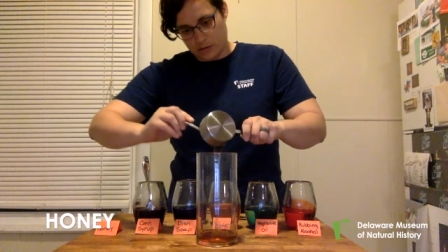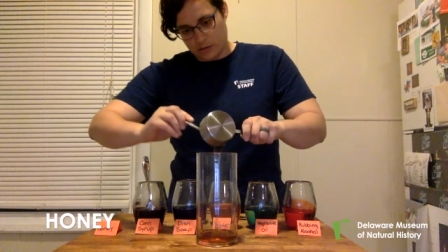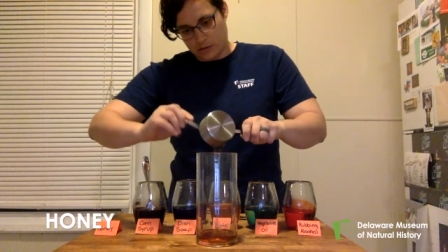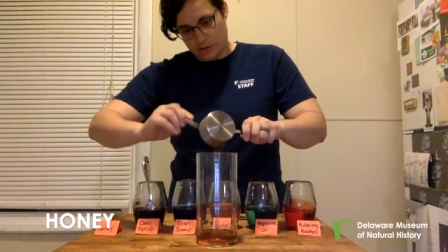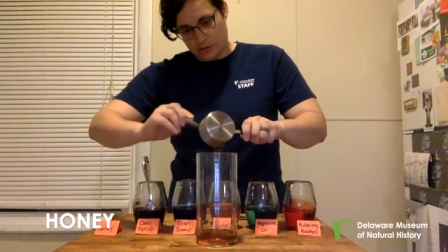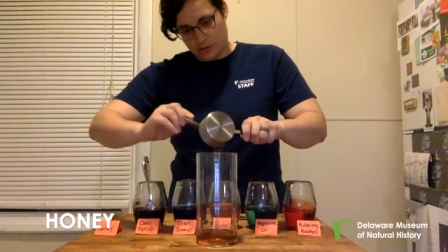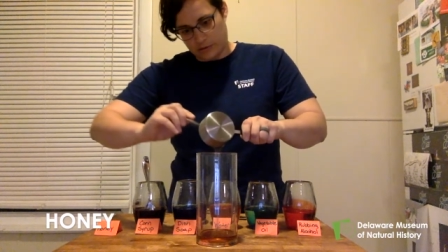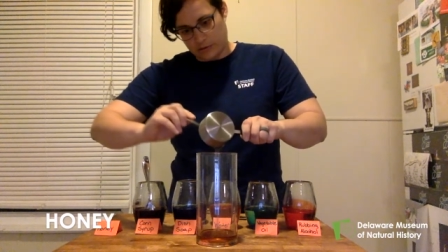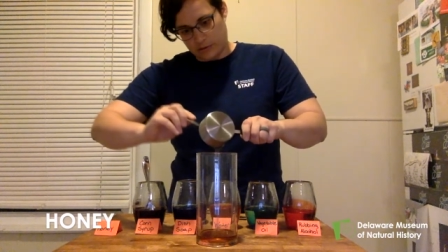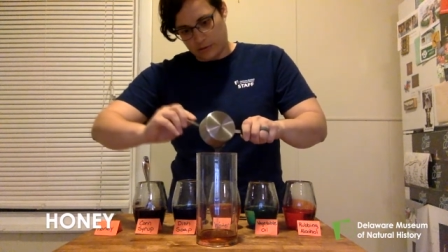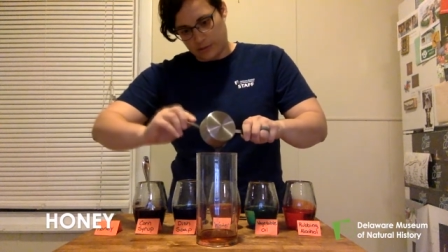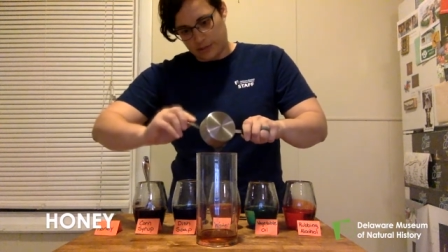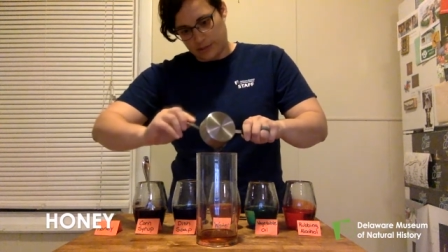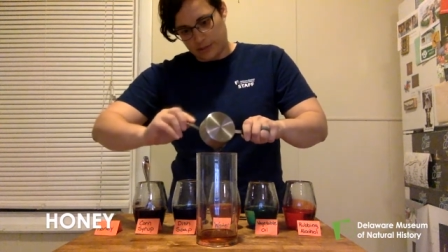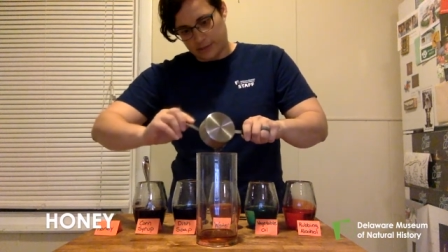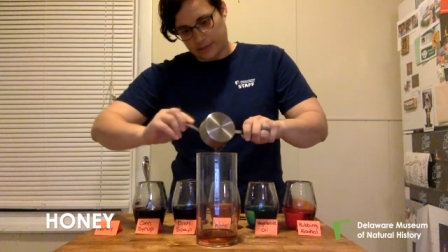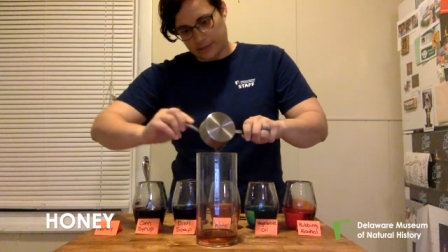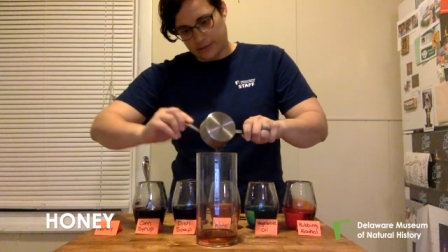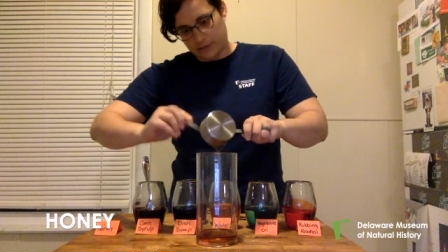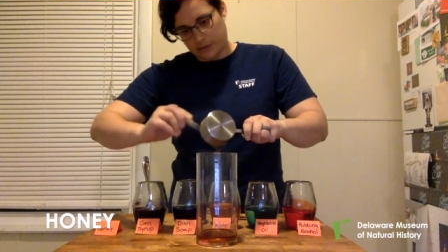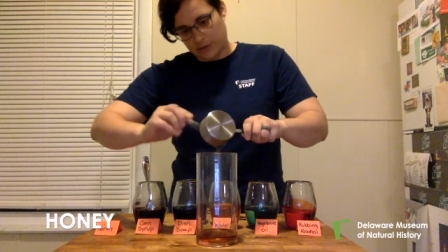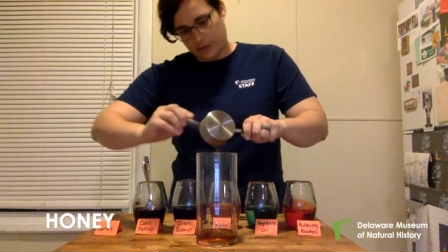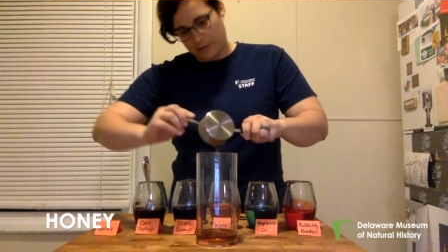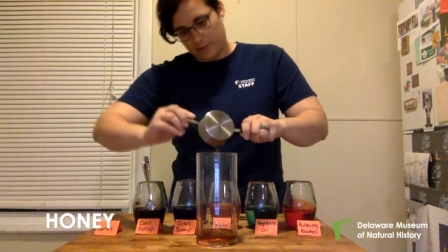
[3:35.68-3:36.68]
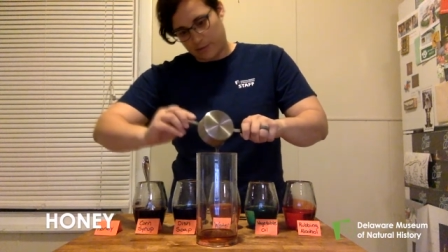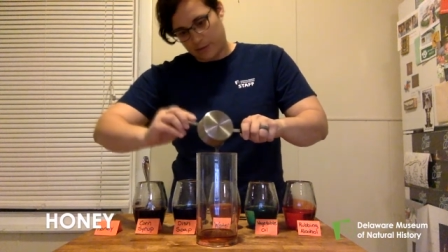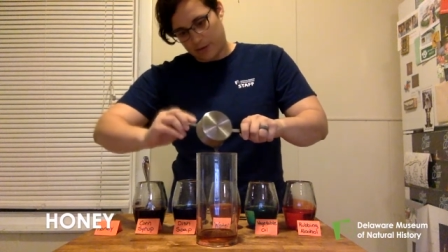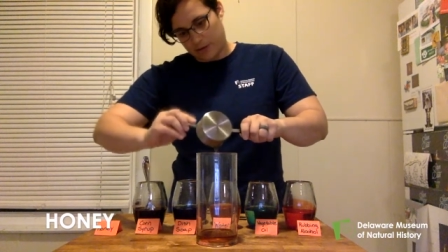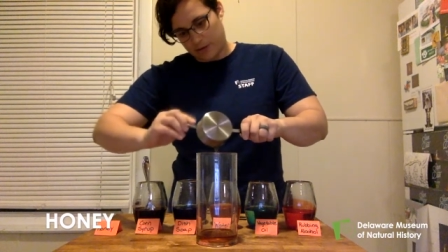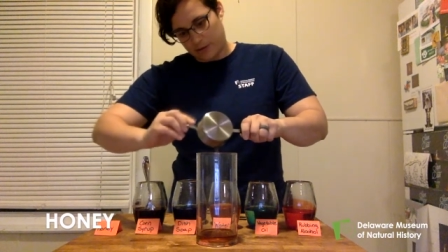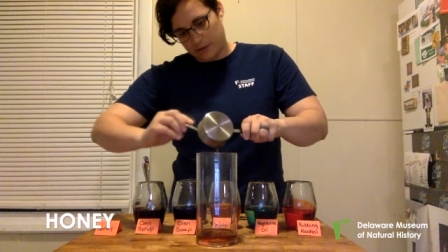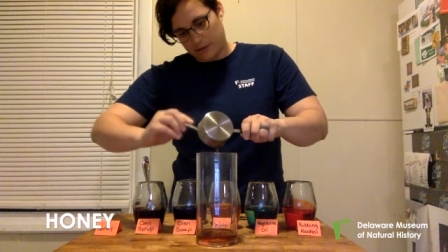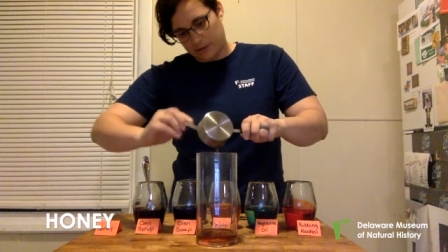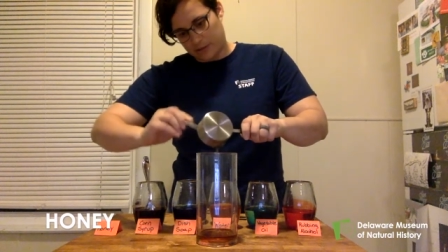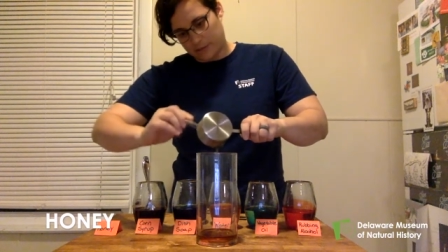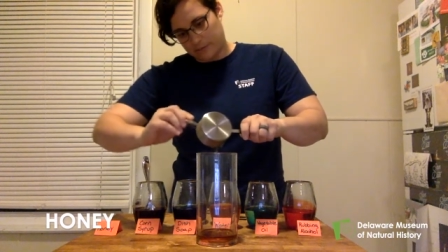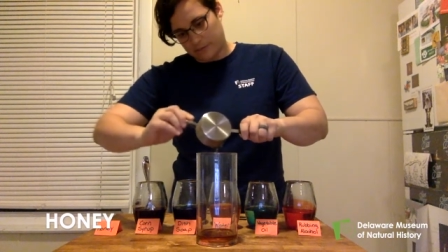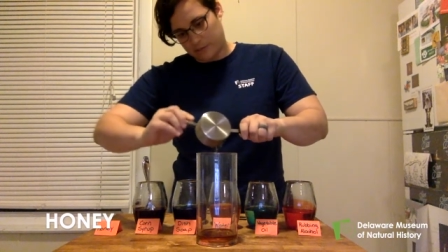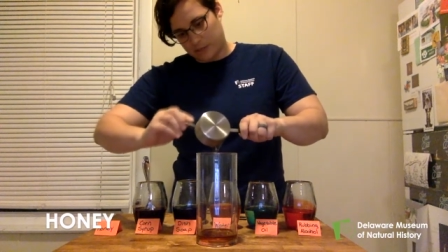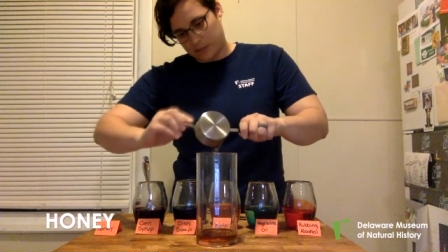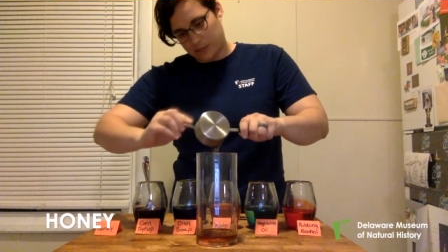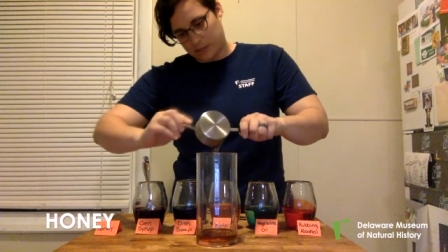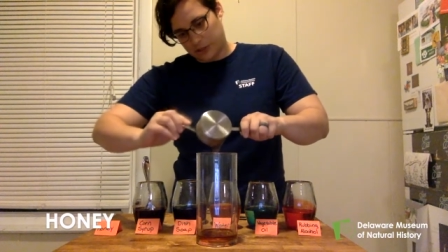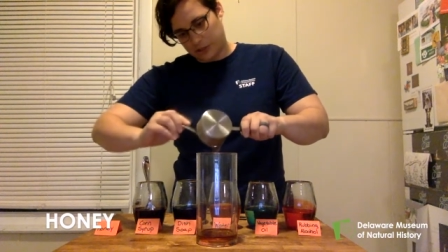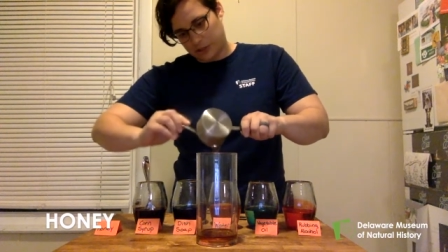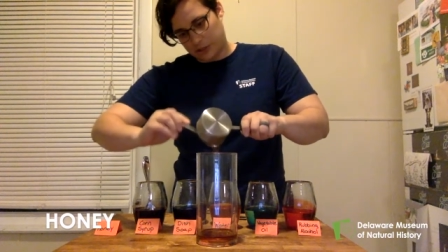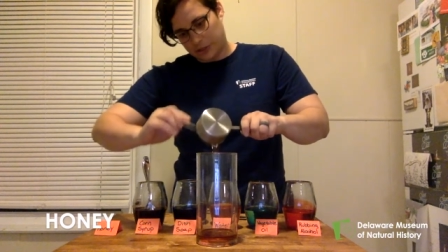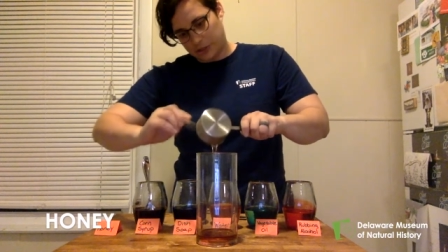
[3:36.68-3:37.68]
And trying to scrape out as
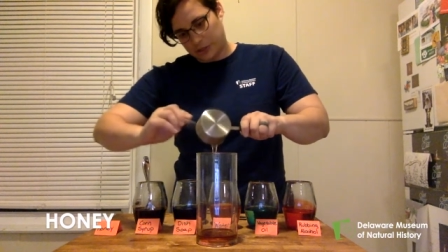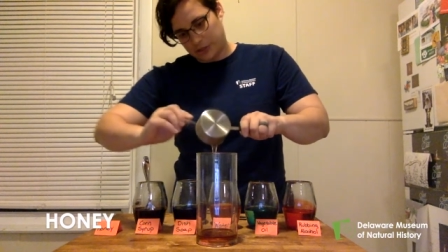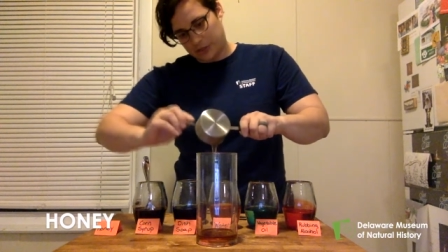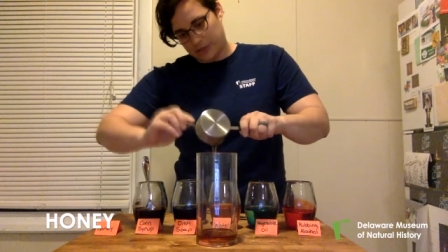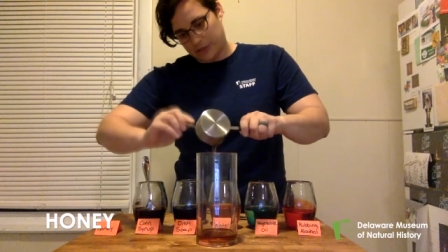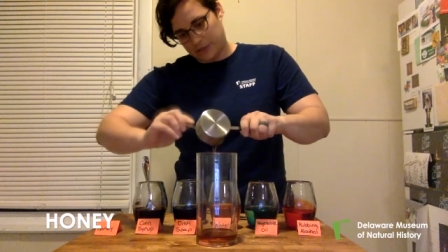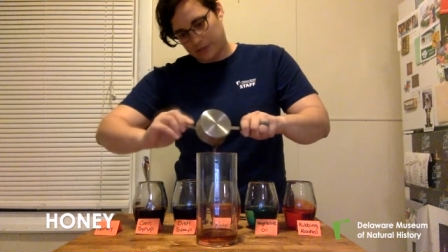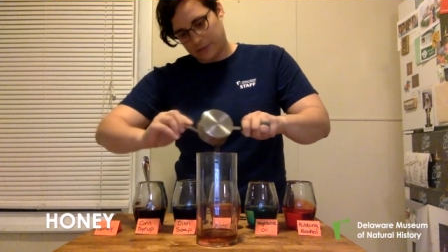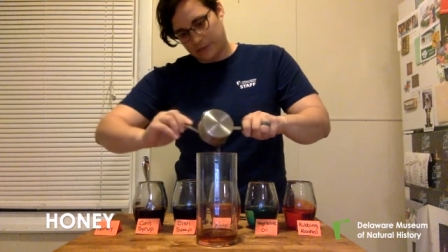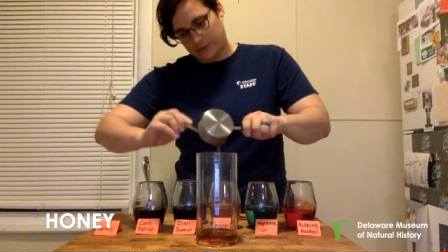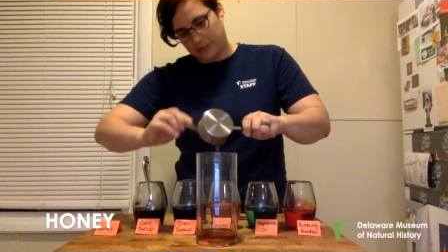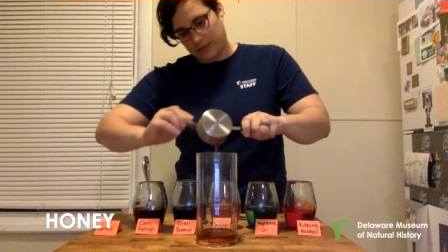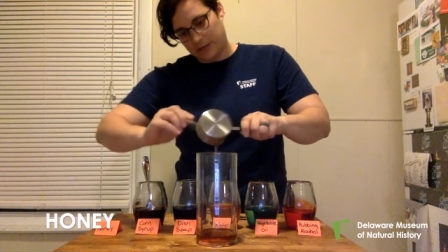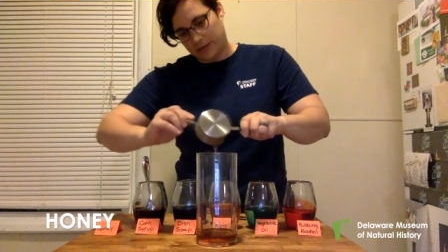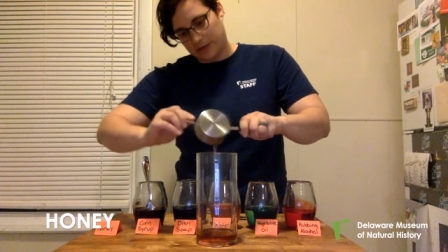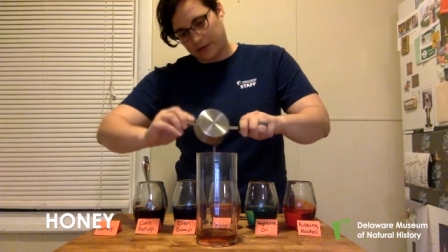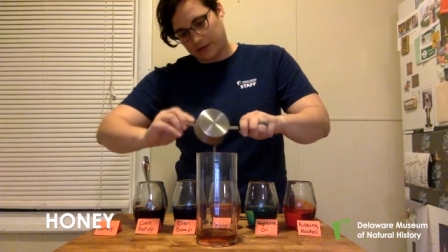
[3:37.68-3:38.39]
much as we can.